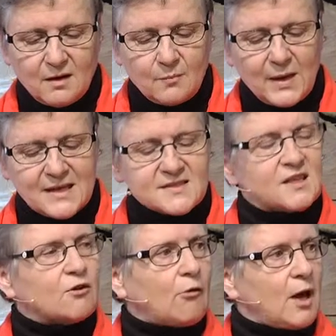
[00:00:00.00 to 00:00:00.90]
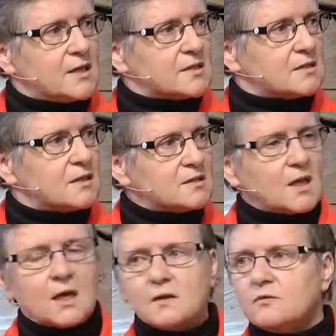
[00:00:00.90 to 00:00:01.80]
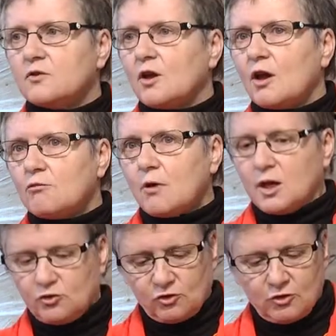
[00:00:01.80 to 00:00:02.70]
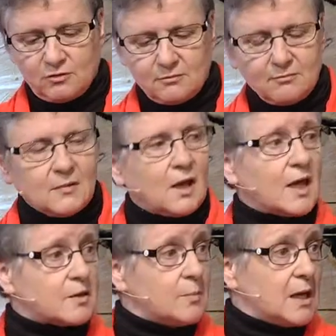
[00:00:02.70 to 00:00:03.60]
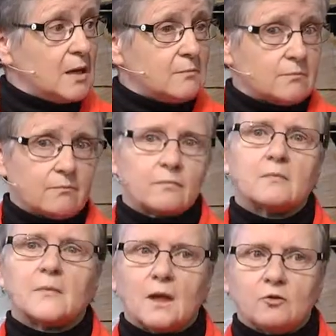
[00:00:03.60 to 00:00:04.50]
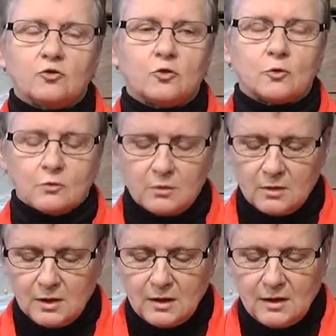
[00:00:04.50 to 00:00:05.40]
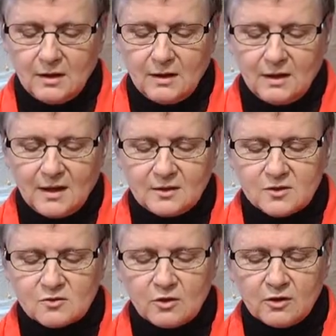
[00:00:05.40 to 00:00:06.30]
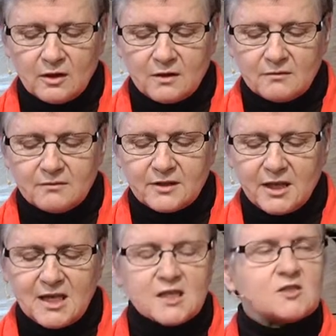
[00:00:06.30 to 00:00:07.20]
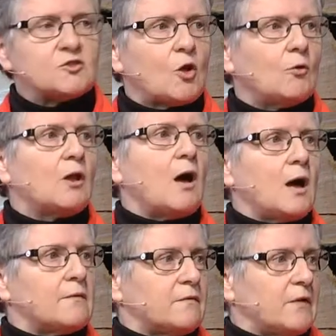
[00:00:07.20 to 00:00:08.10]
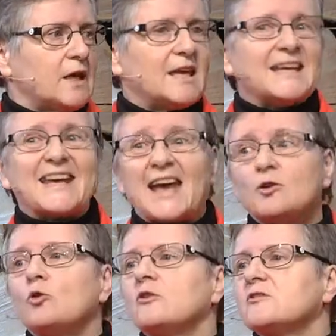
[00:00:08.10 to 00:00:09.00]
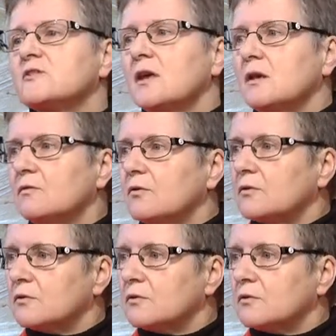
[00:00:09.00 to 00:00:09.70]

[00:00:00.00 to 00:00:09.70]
Amazing grace that saved a wretch like me and you and the song, There Is No Life He Cannot Save.